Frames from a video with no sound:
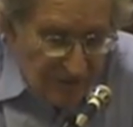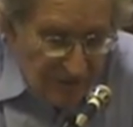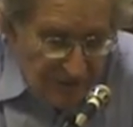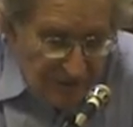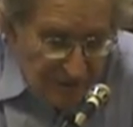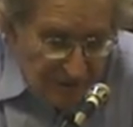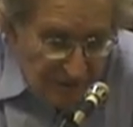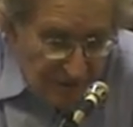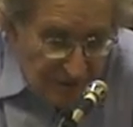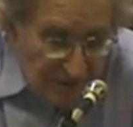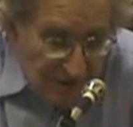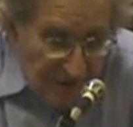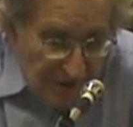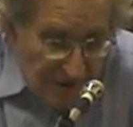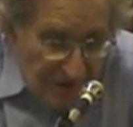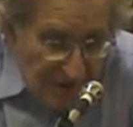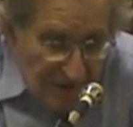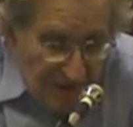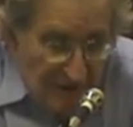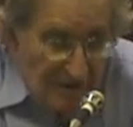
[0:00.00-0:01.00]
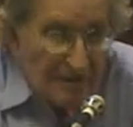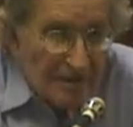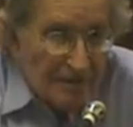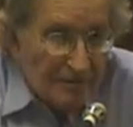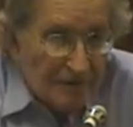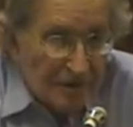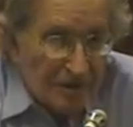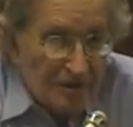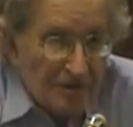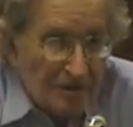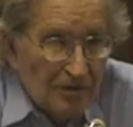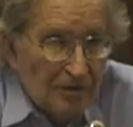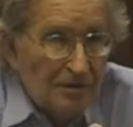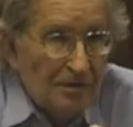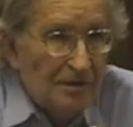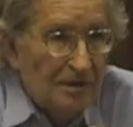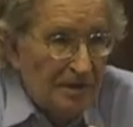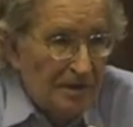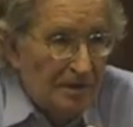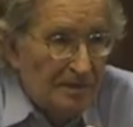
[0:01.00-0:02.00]
recall the administration
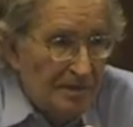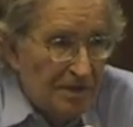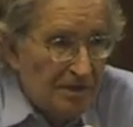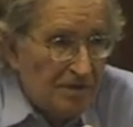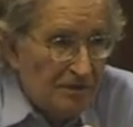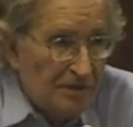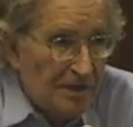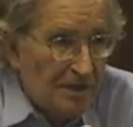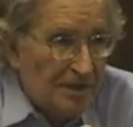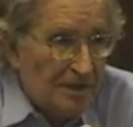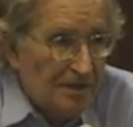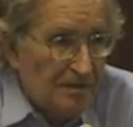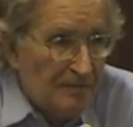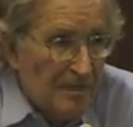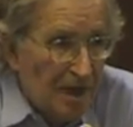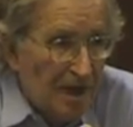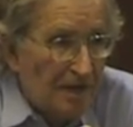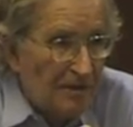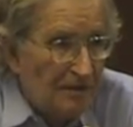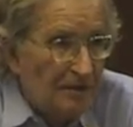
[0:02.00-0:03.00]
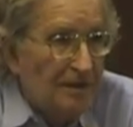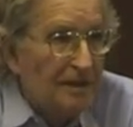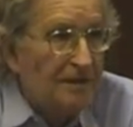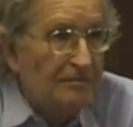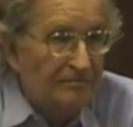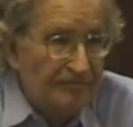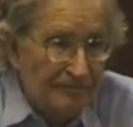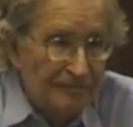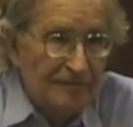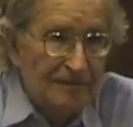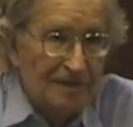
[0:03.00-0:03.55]
moderate, the good cop.